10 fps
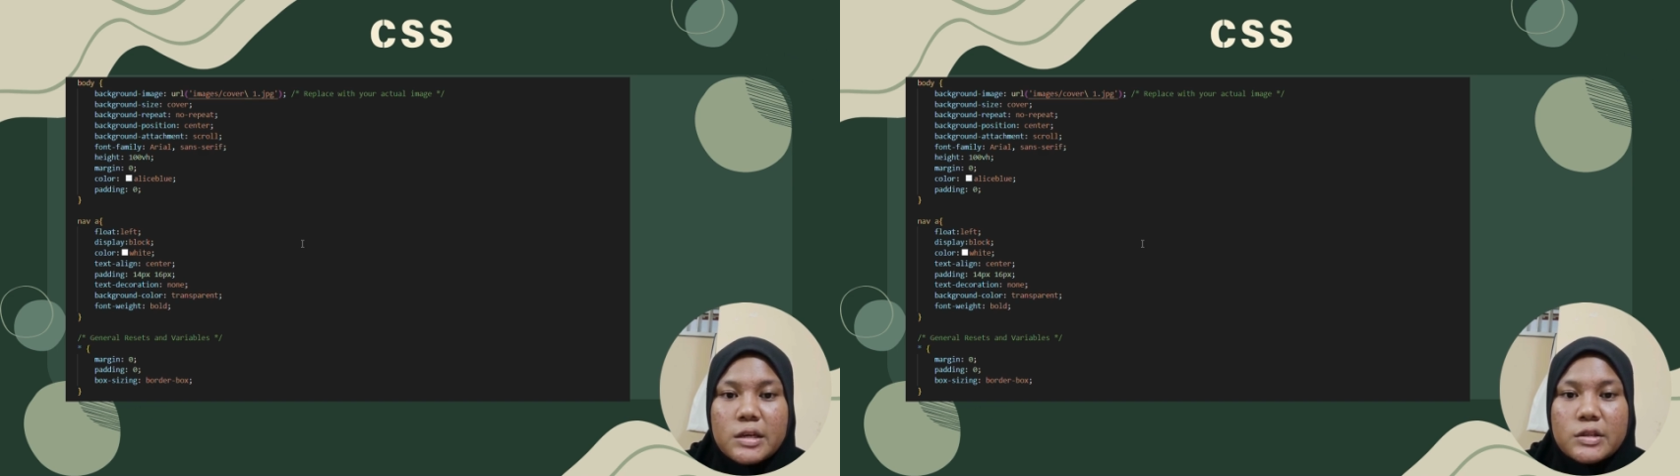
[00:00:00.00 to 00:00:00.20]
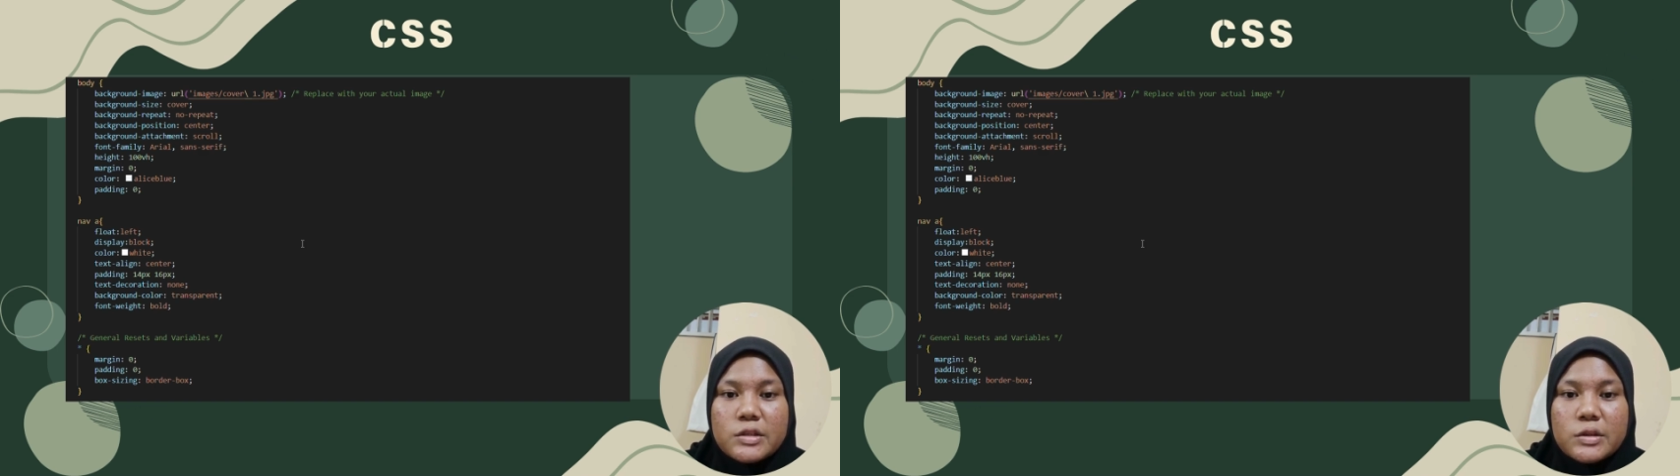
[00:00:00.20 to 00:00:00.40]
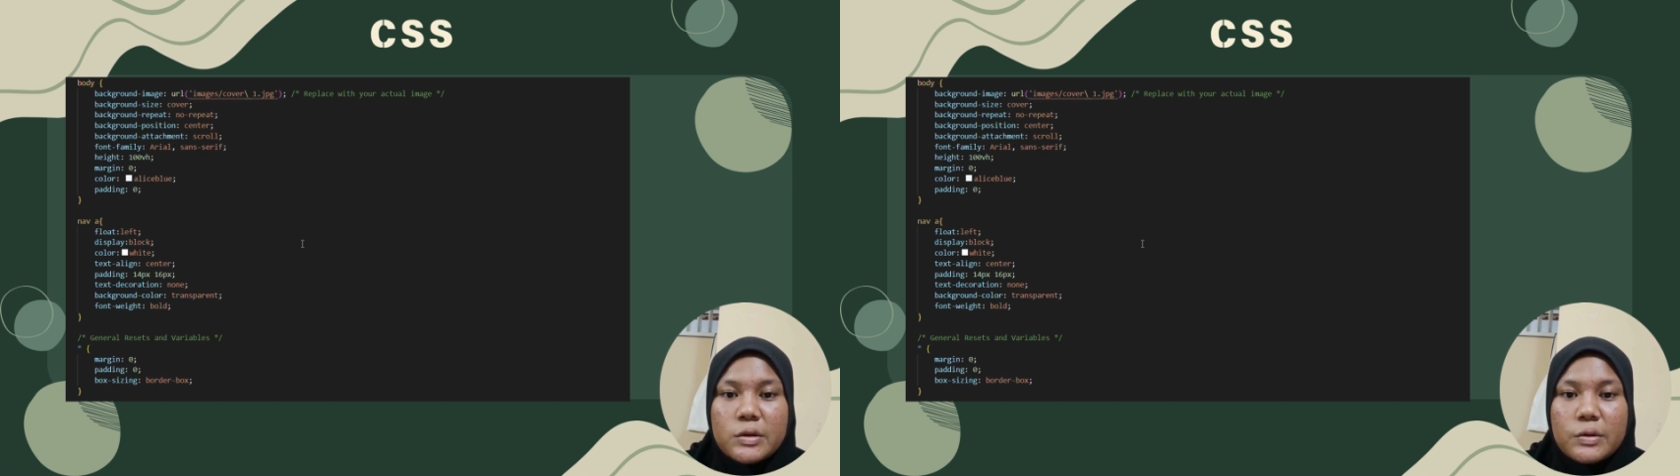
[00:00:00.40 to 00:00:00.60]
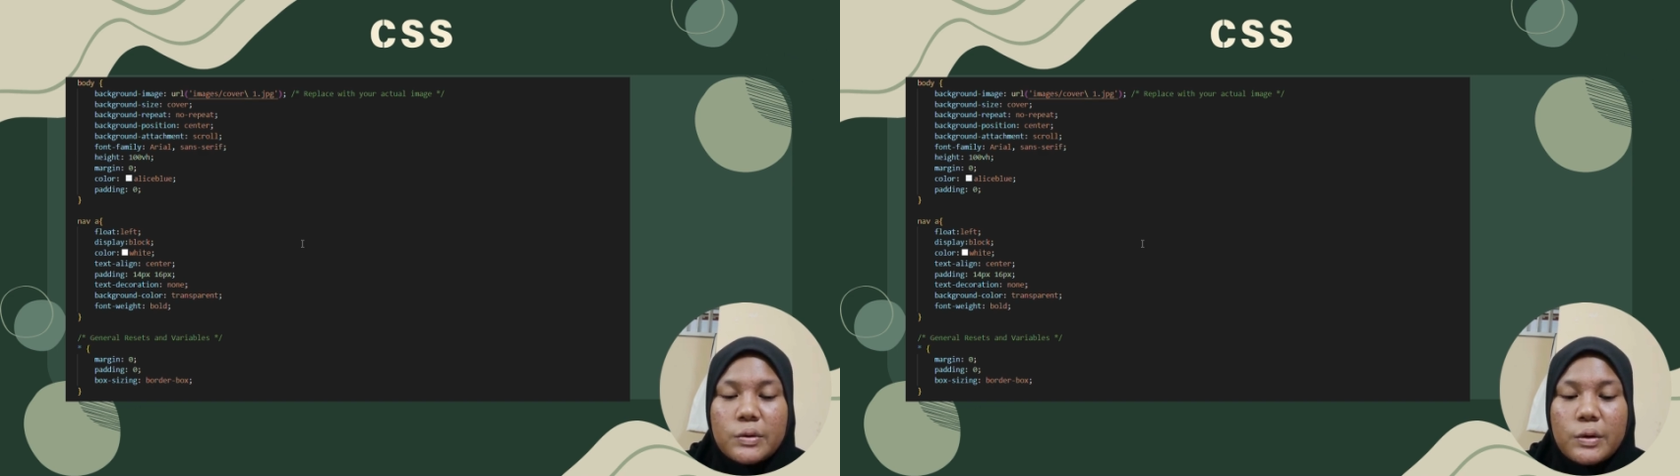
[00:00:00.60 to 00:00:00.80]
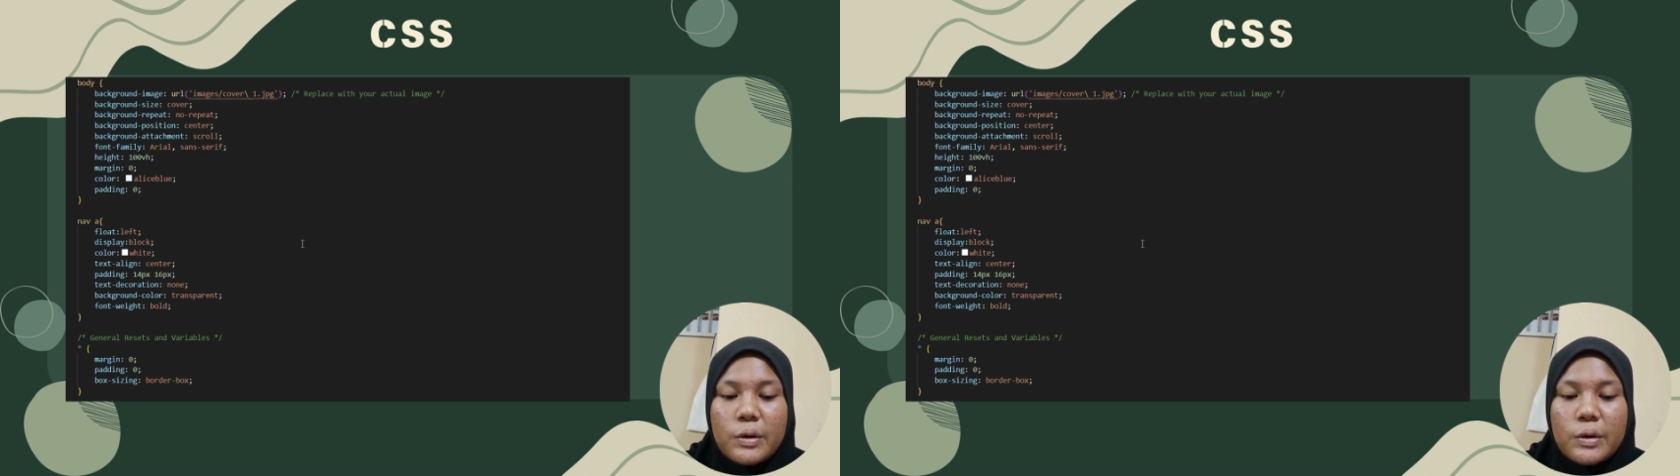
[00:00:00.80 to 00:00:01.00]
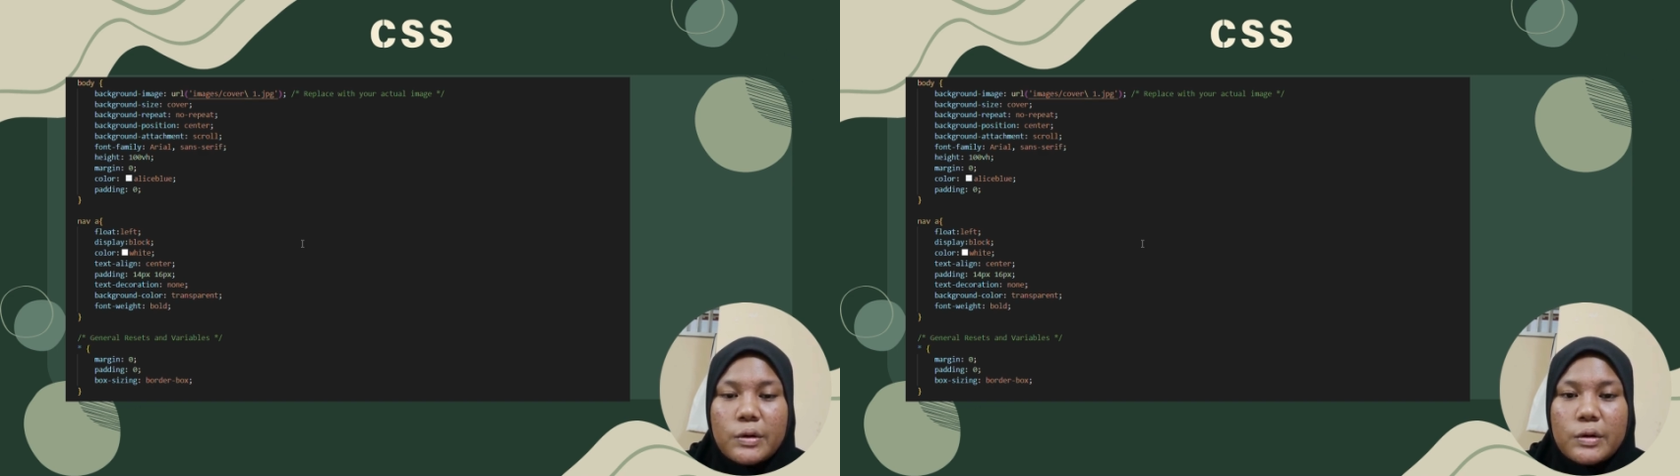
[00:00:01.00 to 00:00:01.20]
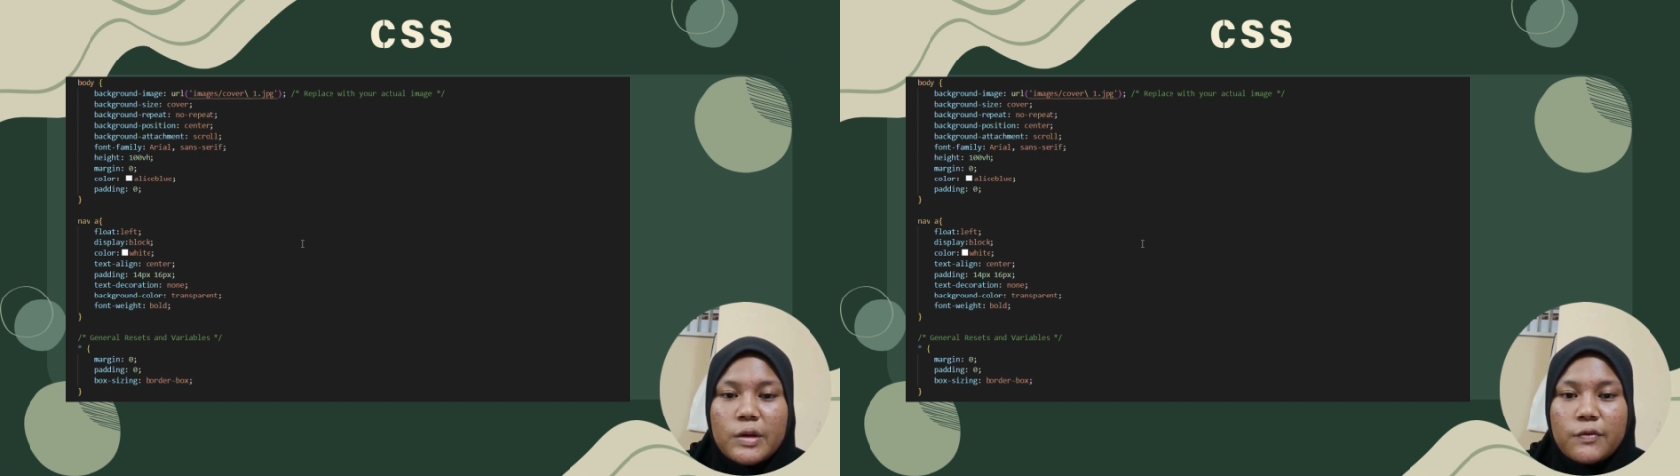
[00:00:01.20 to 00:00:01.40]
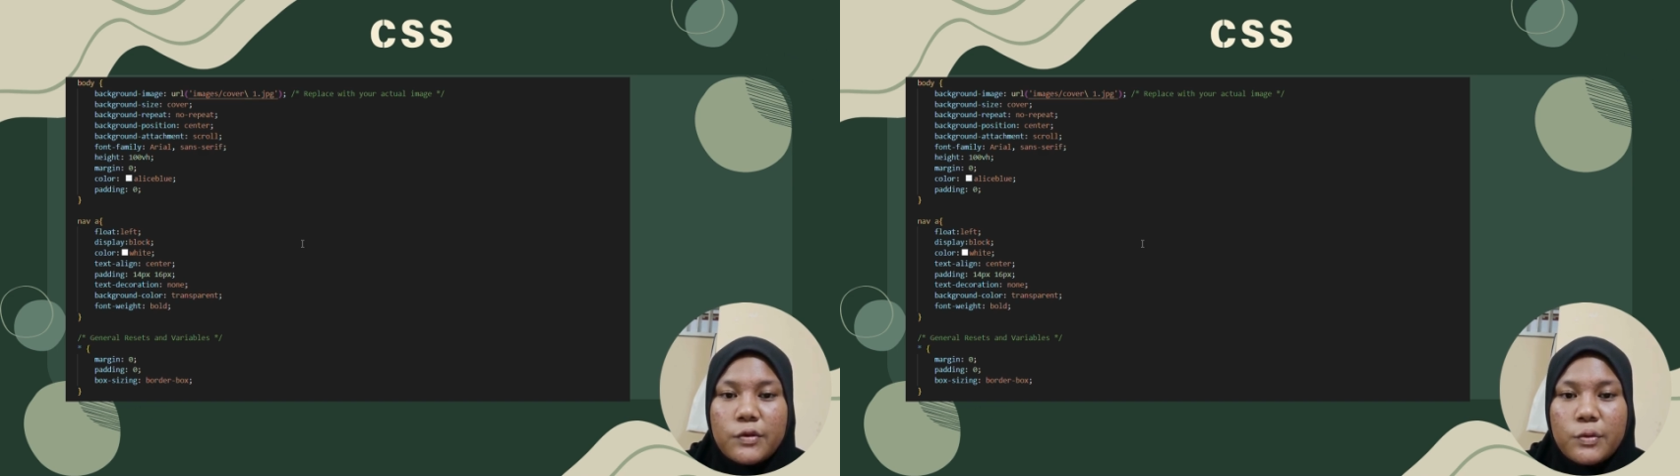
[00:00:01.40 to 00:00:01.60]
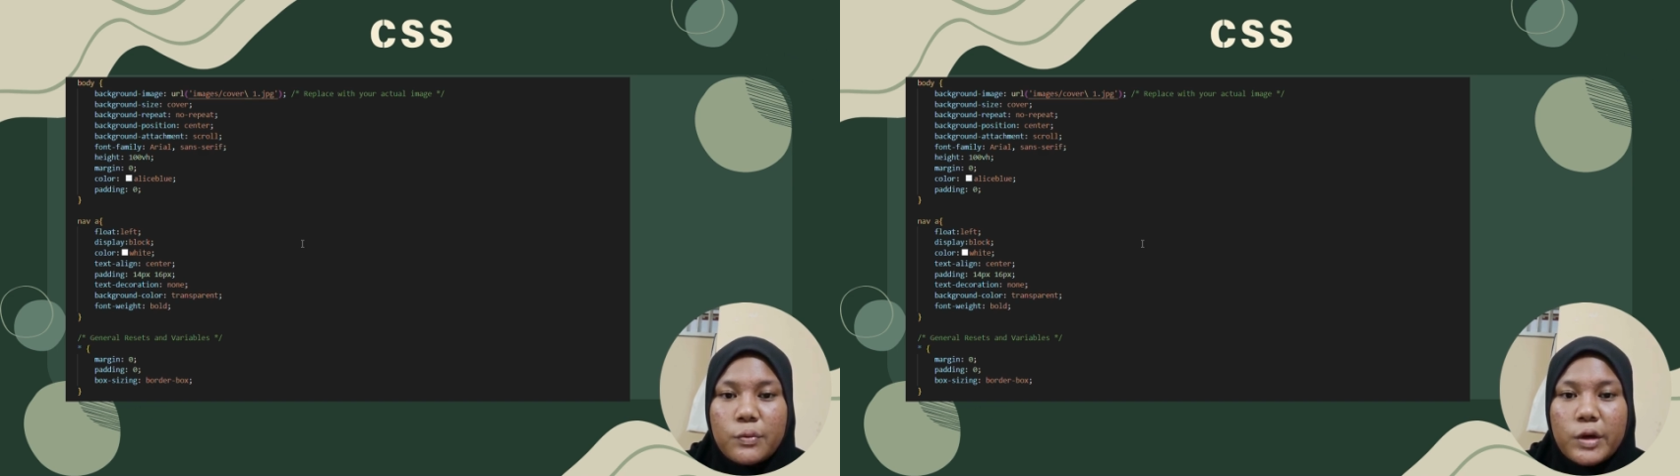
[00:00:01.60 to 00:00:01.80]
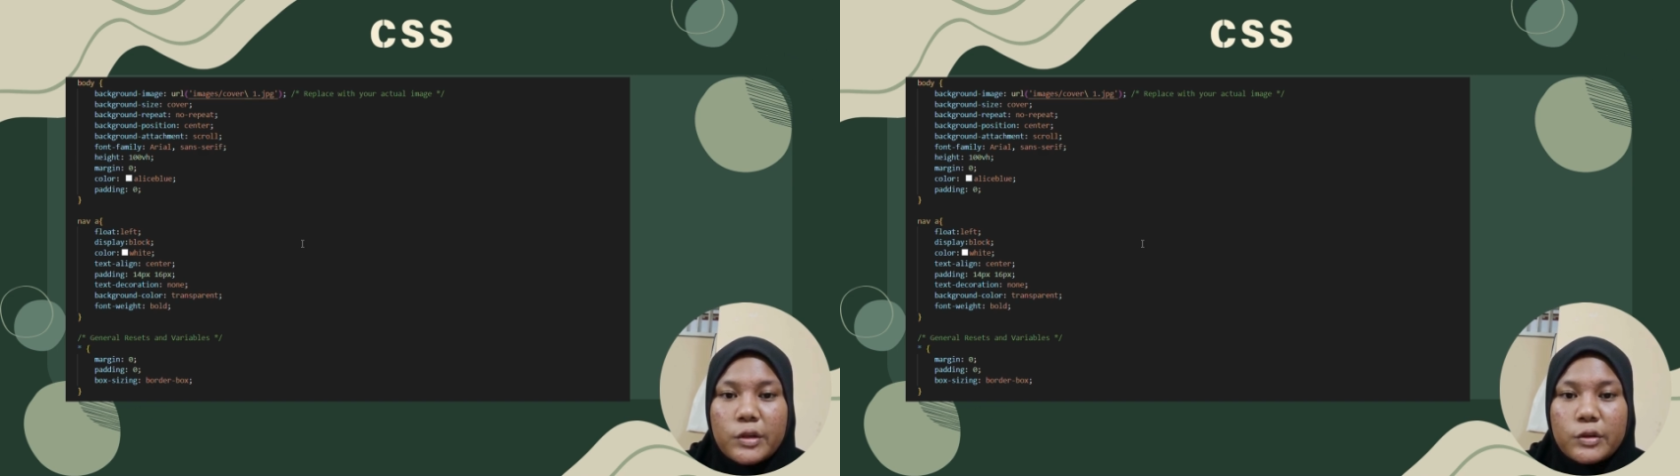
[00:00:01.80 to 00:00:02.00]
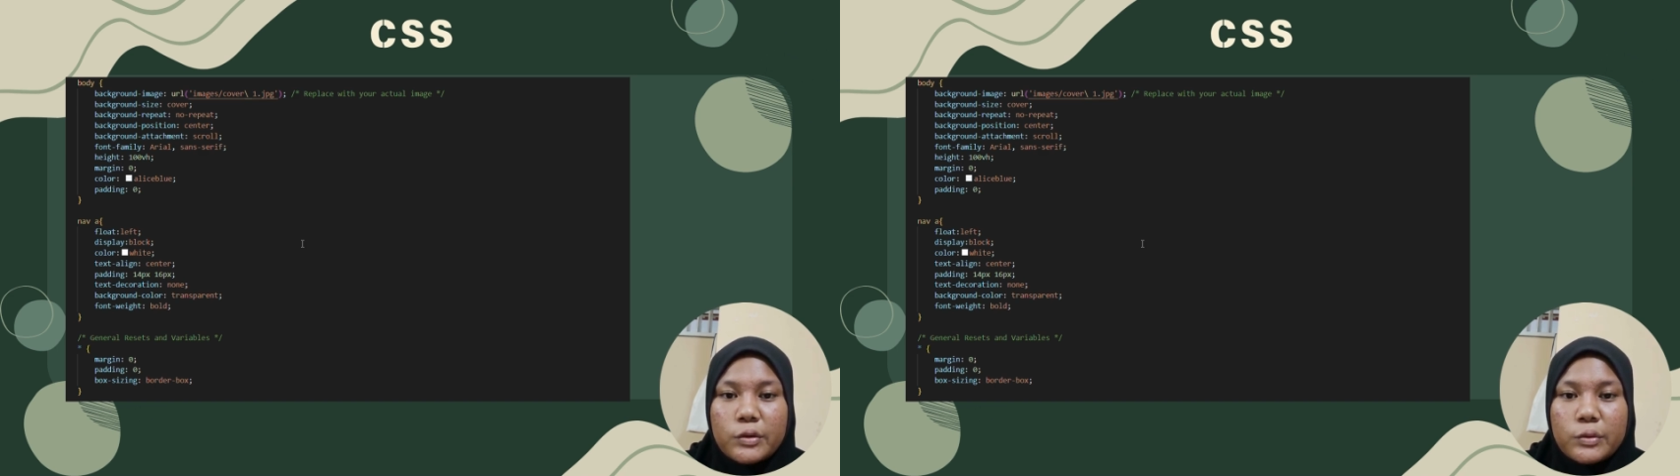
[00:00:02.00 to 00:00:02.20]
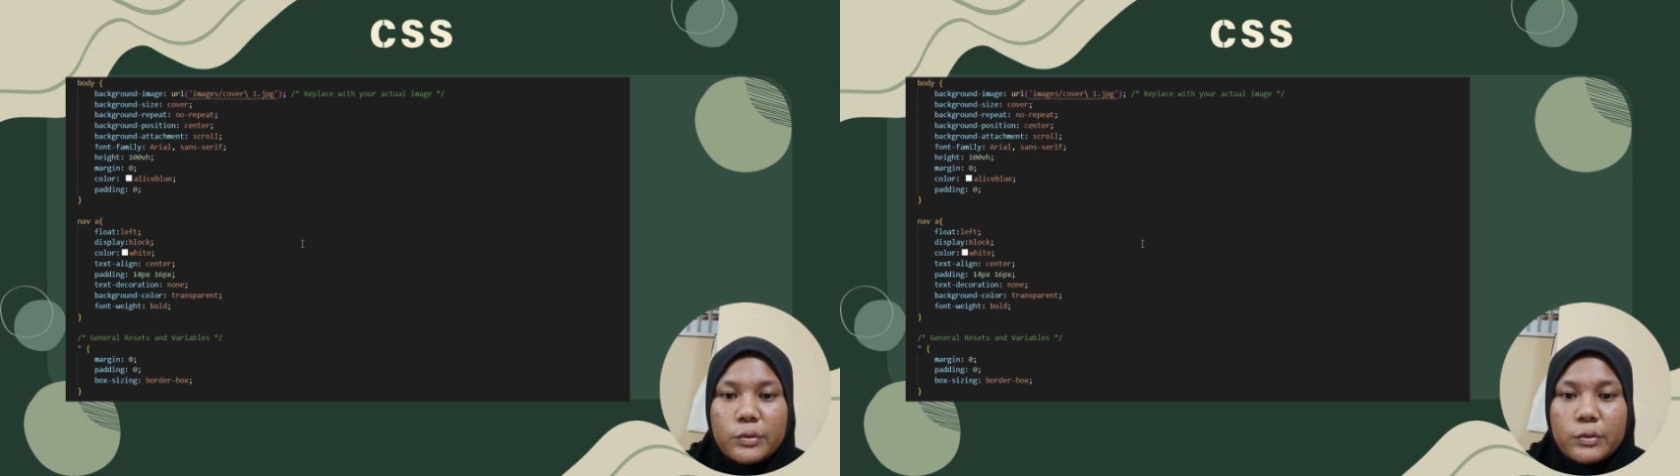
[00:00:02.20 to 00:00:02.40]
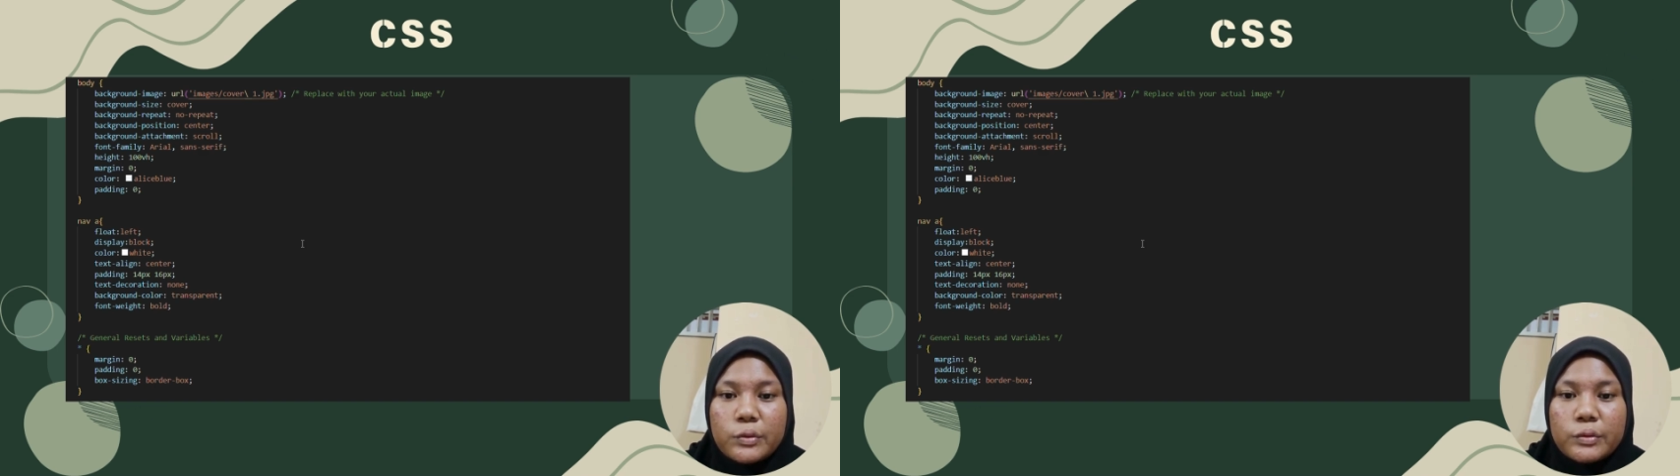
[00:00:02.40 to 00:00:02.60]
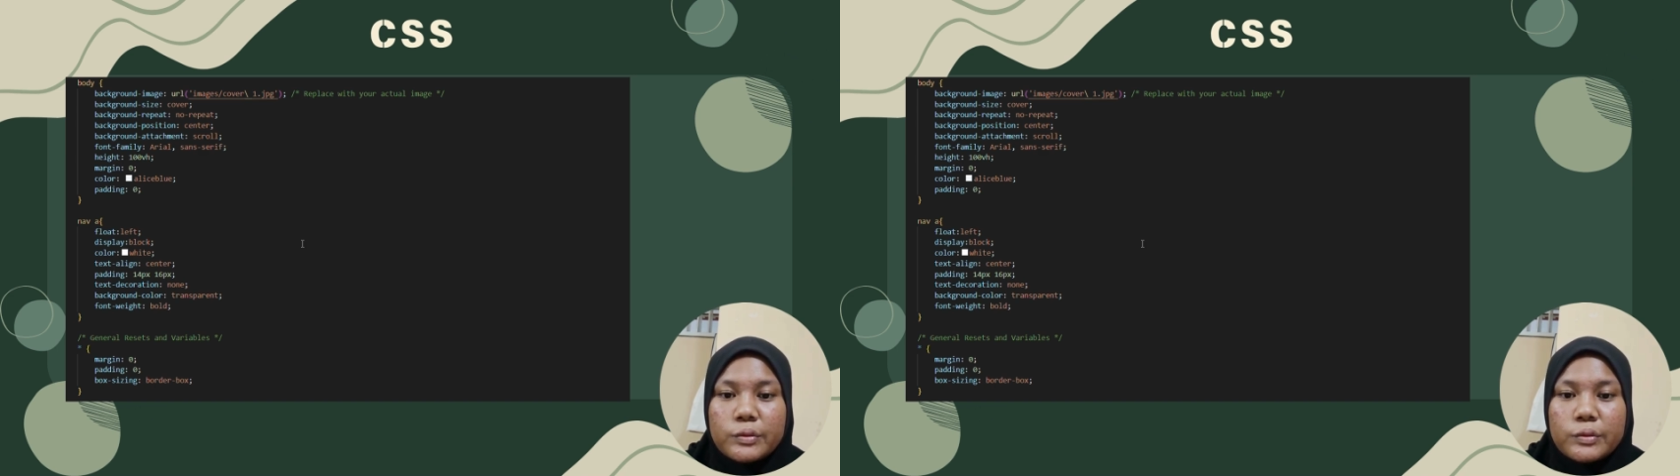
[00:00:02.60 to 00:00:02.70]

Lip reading: So if you want to